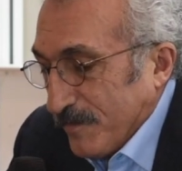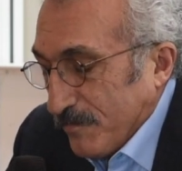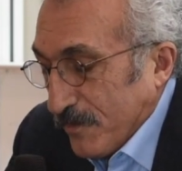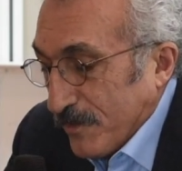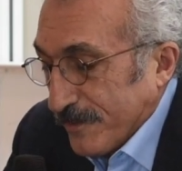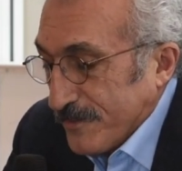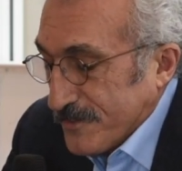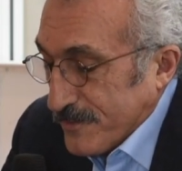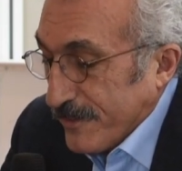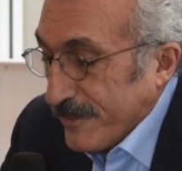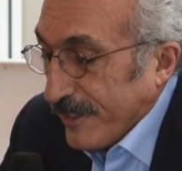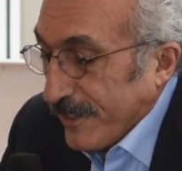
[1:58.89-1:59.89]
more
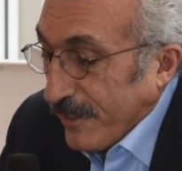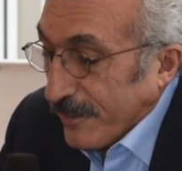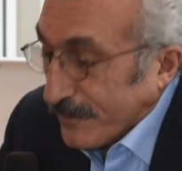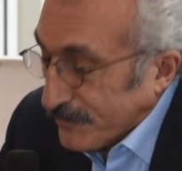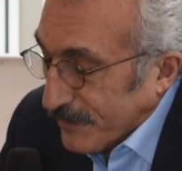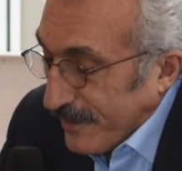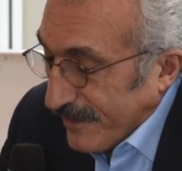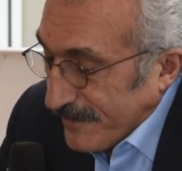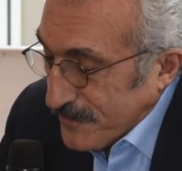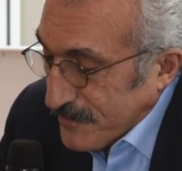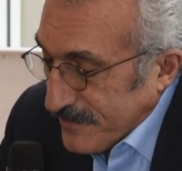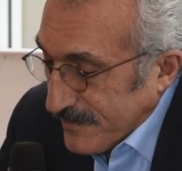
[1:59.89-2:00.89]
discerning young
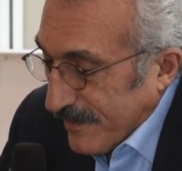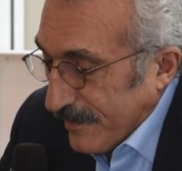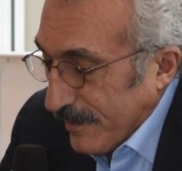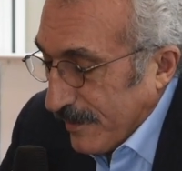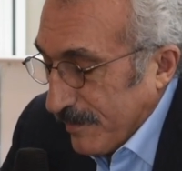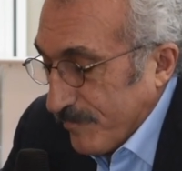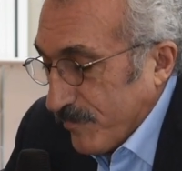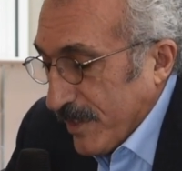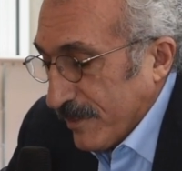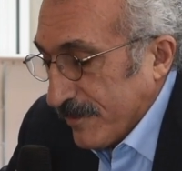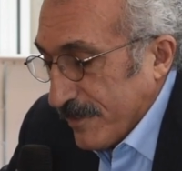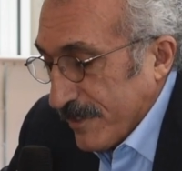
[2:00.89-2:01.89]
scholars
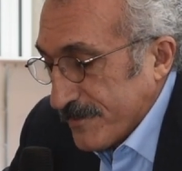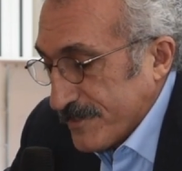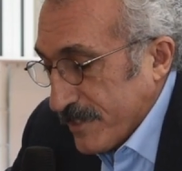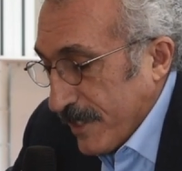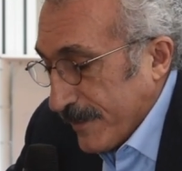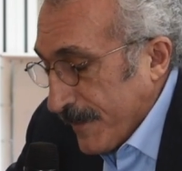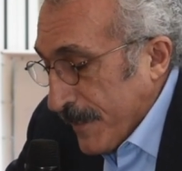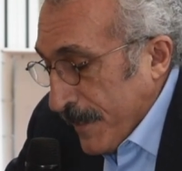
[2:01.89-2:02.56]
on the other side.